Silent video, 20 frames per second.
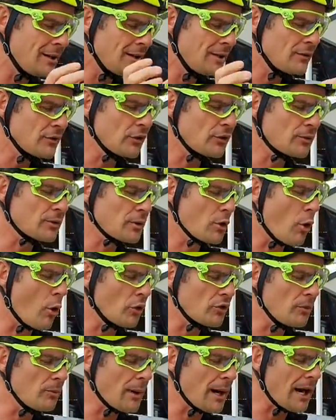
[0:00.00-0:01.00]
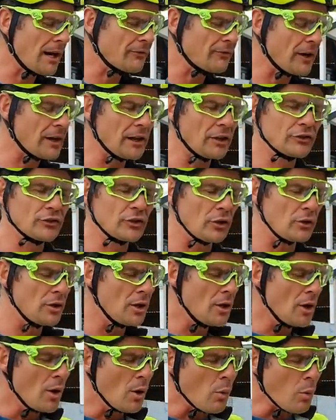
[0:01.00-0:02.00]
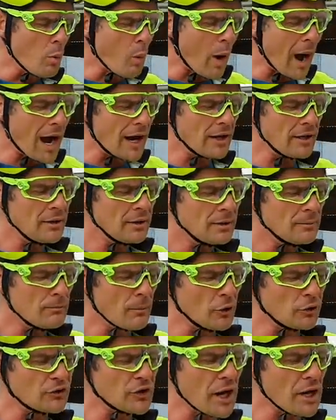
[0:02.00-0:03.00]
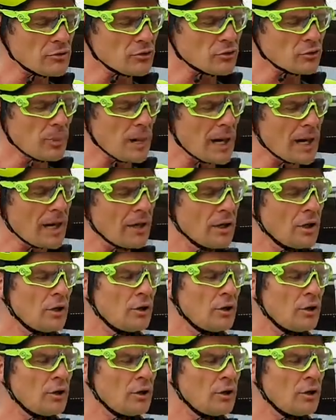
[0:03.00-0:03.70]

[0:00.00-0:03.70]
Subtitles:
just causing bar failure. So one most dangerous part,